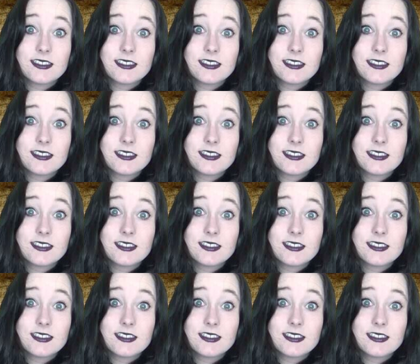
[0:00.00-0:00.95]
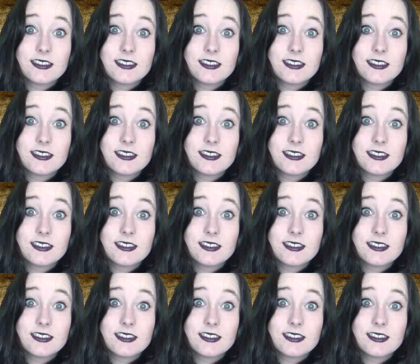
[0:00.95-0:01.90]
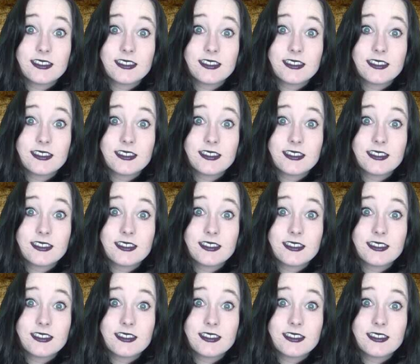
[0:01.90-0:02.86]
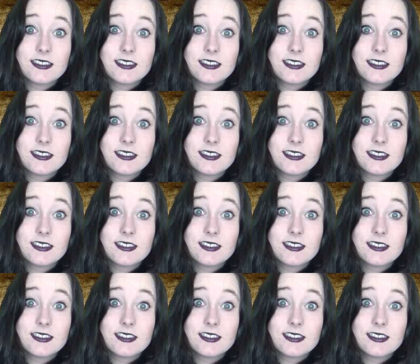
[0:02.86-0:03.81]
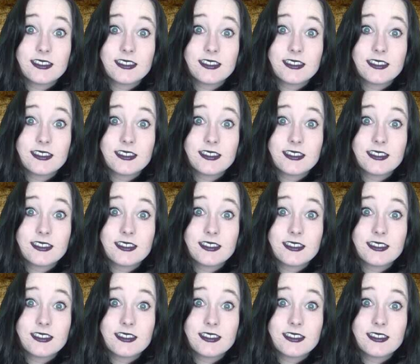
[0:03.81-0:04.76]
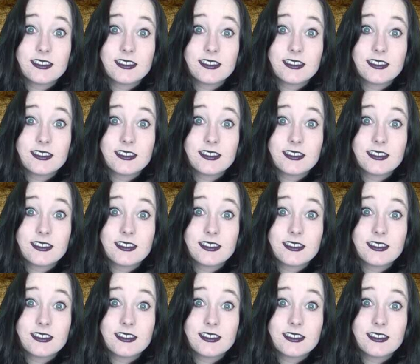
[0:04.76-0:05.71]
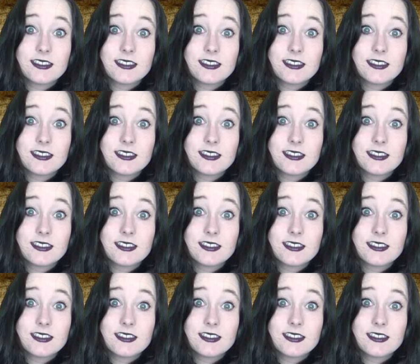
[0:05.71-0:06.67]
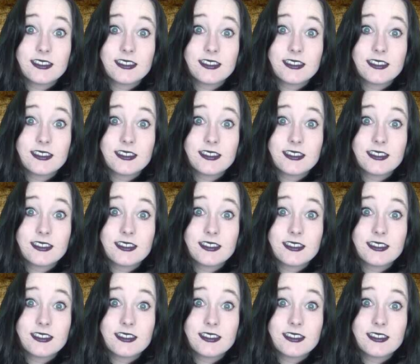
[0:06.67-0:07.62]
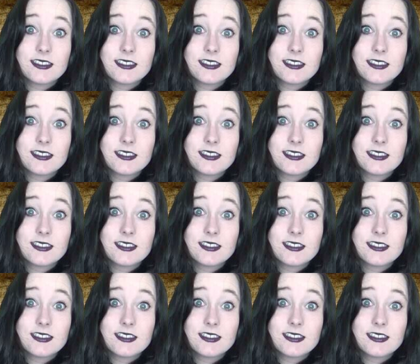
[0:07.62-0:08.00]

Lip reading: [no speech]